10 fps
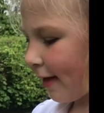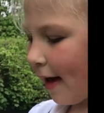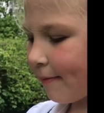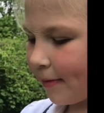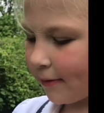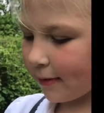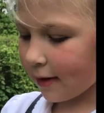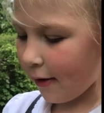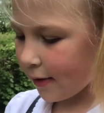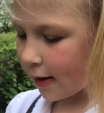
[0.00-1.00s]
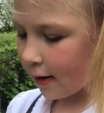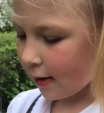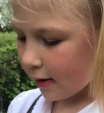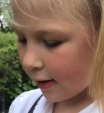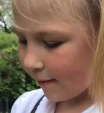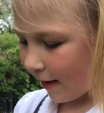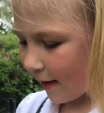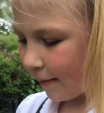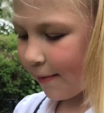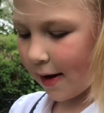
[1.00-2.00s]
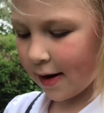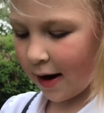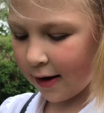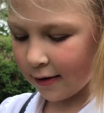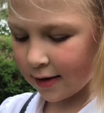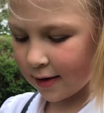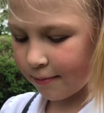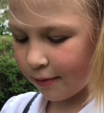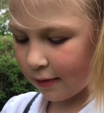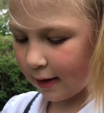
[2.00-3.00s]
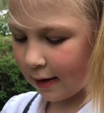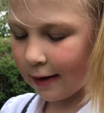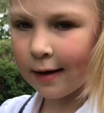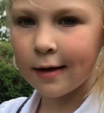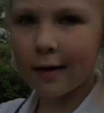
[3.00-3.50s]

there, but we're going to make a big hole to put it in.